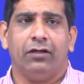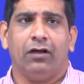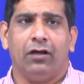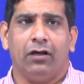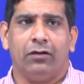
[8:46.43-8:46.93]

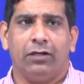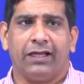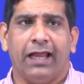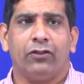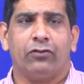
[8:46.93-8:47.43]

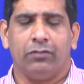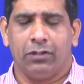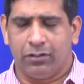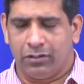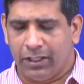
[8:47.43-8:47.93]
like
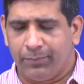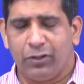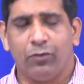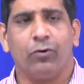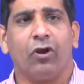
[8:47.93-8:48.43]

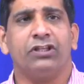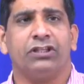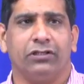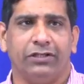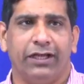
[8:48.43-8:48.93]

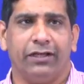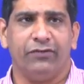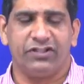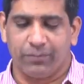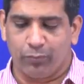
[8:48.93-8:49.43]
epidemiological data
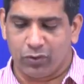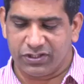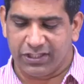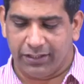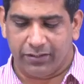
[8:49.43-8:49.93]
which
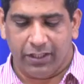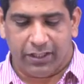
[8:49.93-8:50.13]
supports that.